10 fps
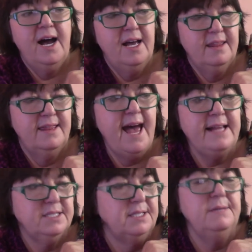
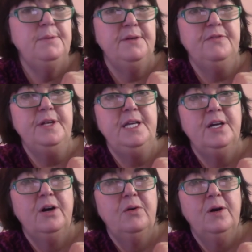That's going to be a
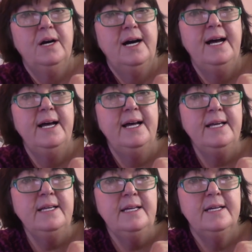video,
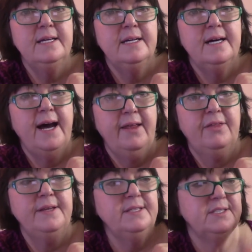huh? I
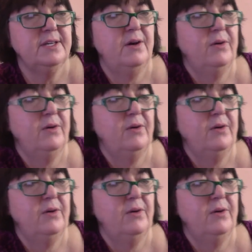think so.